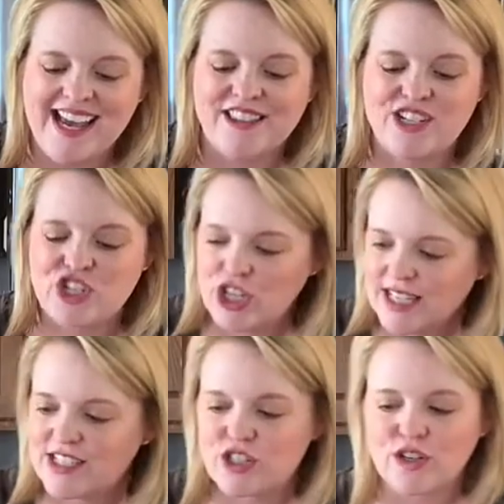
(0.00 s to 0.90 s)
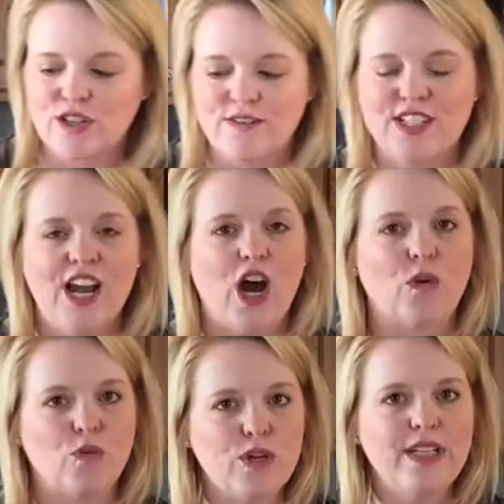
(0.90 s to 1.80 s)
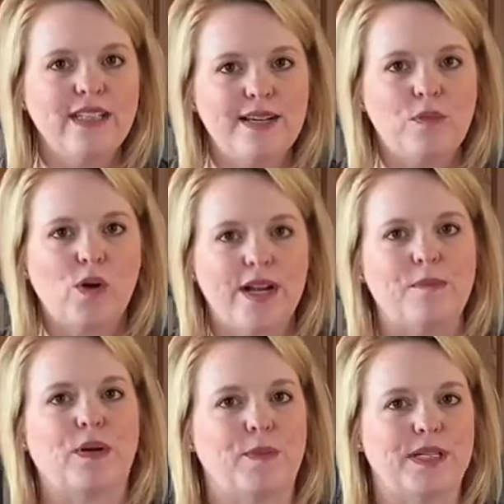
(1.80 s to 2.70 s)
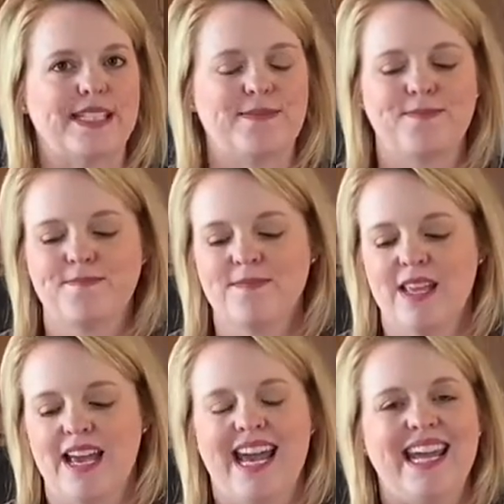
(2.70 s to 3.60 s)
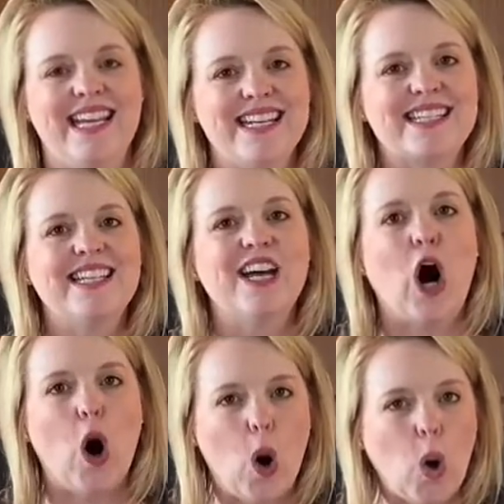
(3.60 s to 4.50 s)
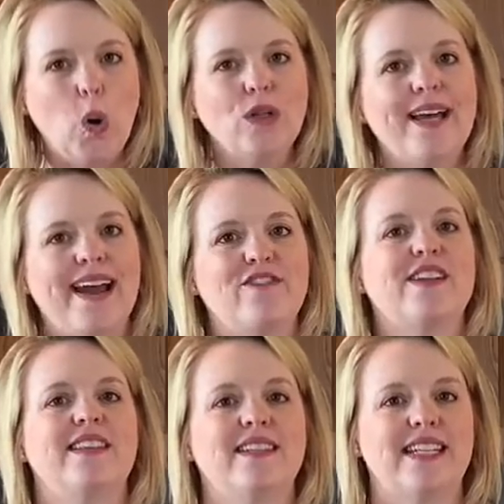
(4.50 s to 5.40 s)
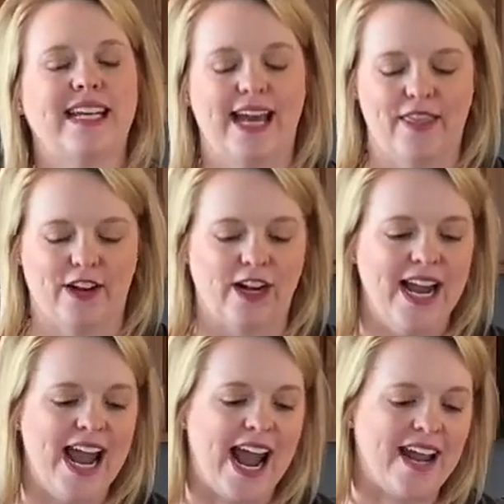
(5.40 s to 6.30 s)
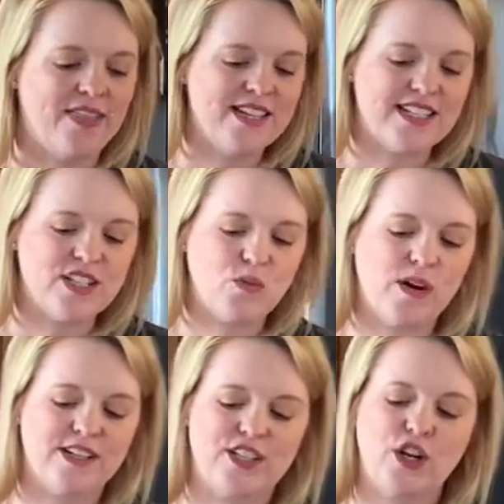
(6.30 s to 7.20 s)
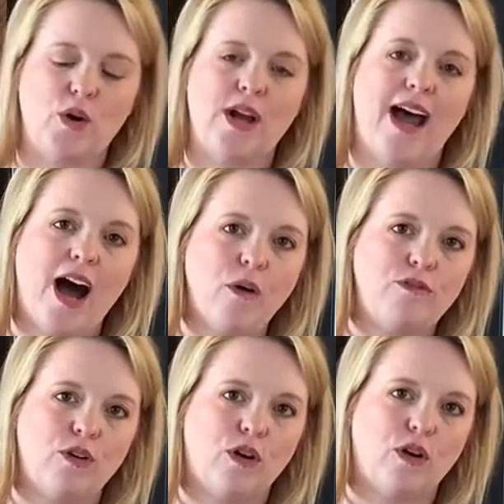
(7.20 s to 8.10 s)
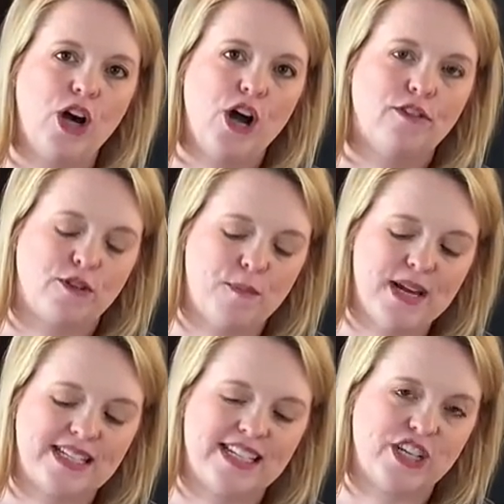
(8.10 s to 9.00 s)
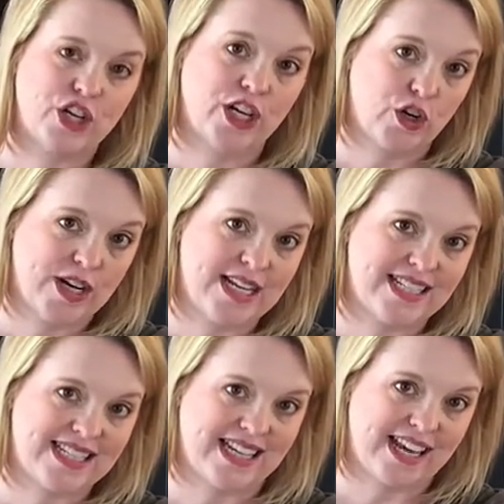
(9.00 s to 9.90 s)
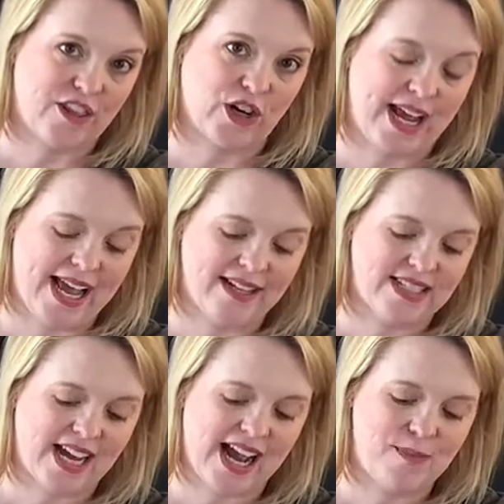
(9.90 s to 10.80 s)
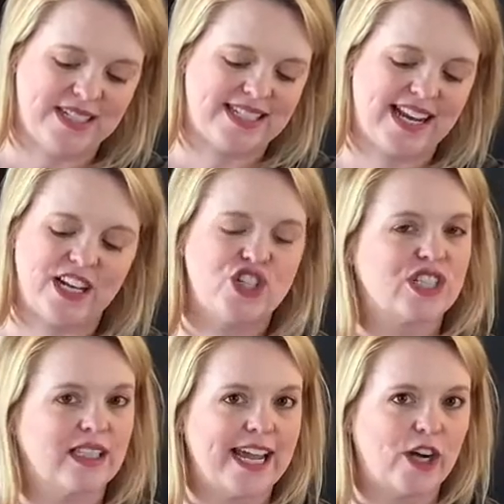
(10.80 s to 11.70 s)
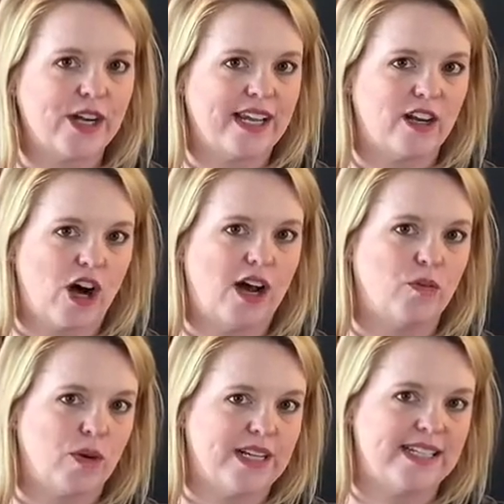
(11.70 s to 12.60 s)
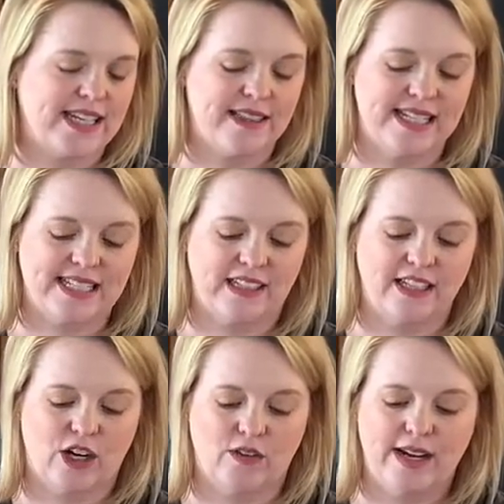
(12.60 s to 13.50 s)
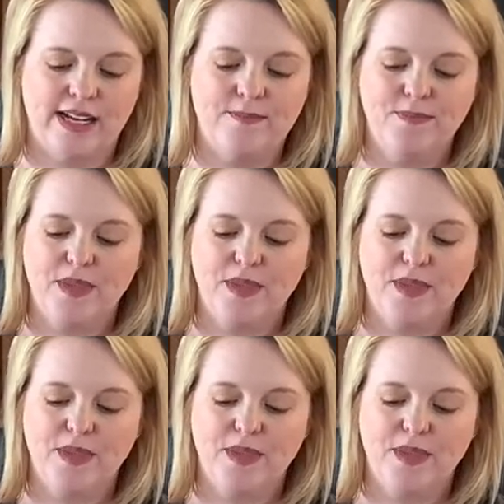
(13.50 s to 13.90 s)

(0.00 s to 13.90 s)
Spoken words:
the cheese serves a really important purpose. It is gonna hold everything together. And this is what is so helpful for mixing your ingredients together ahead of time instead of just layering it on when it's in the skillet already.